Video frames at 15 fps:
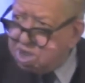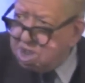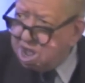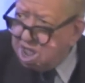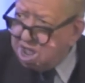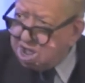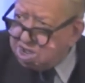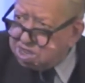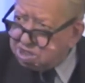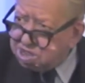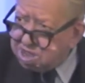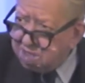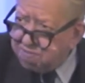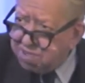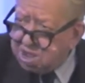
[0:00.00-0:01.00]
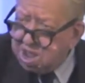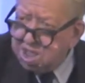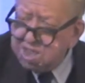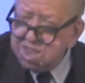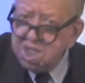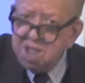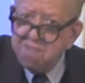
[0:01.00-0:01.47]
clogs or something
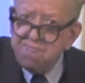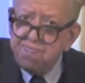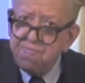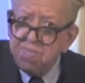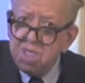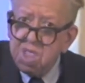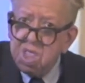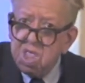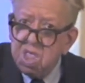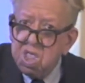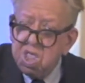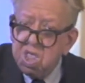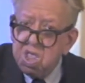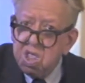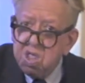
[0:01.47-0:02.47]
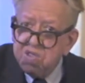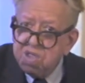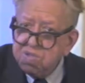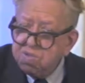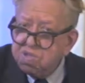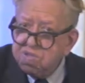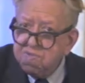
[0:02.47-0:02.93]
like that.
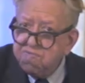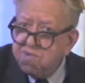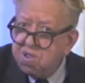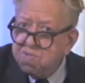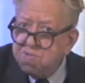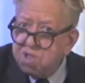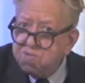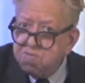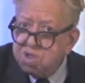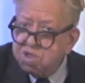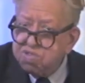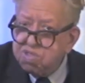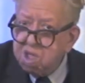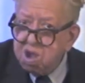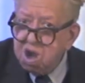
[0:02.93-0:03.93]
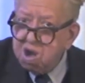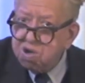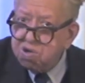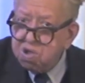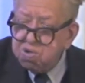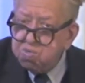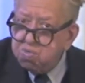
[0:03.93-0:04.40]
This was a film that reached the heart
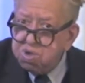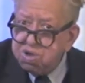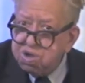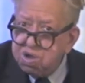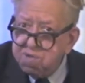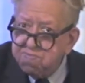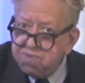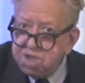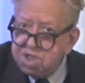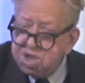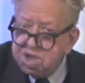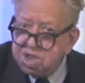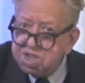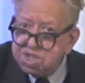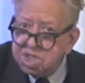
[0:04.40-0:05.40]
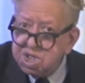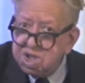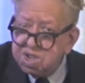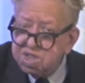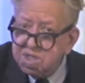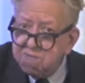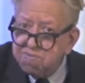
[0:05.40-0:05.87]
and wouldn't have needed a
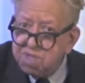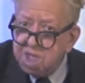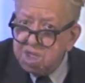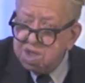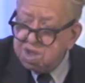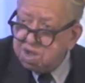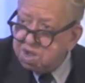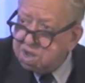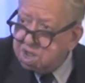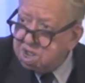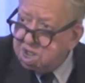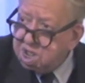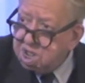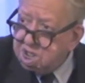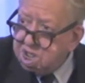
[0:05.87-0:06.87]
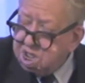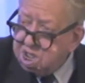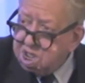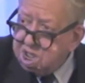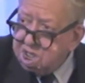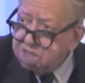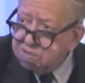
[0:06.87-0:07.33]
single subtitle.
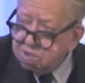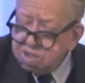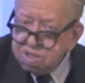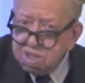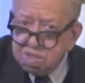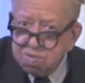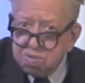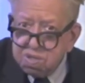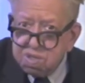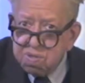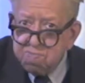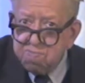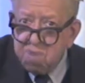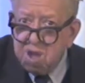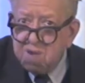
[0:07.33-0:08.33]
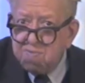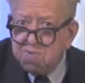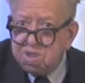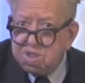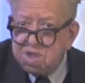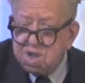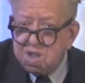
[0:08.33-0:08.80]
This was, this was a
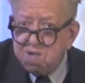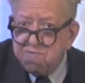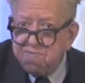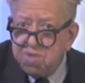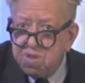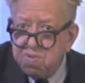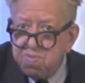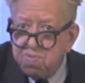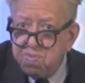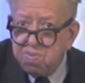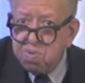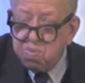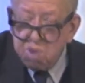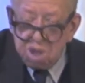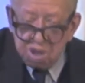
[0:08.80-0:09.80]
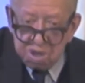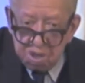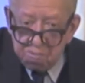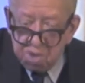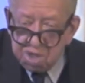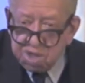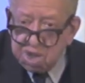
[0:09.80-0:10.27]
marvelous little film. Well, no,
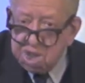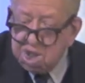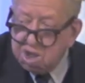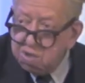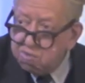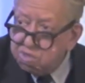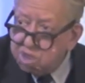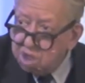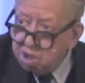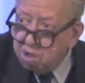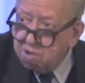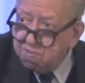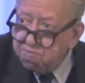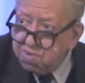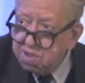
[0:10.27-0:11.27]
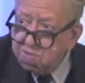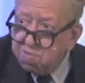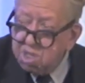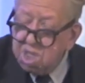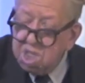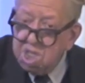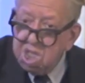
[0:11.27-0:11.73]
wasn't little, it was a long film.
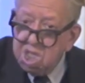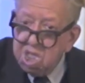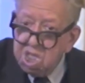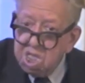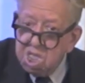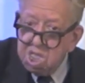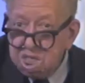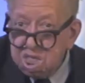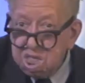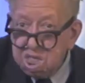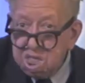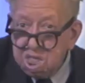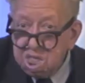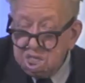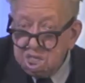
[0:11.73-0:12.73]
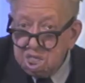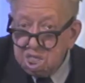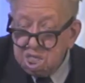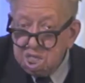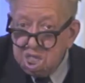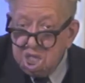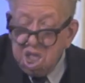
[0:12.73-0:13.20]
No. Uh-huh. Uh,
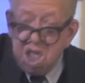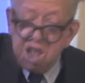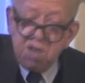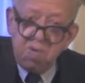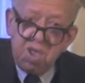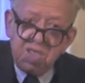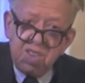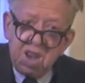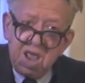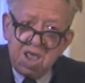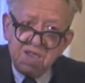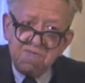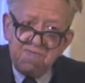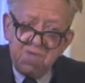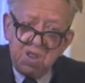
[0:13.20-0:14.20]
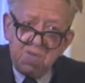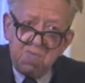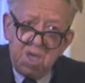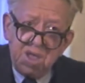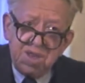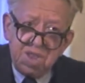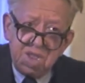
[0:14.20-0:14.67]
uh-huh. anyway, the last film
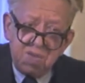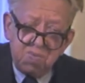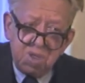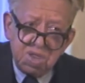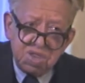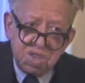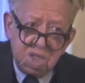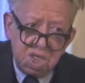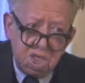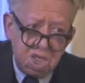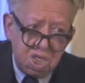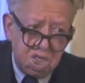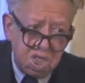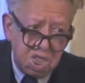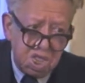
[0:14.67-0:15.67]
I did was, uh,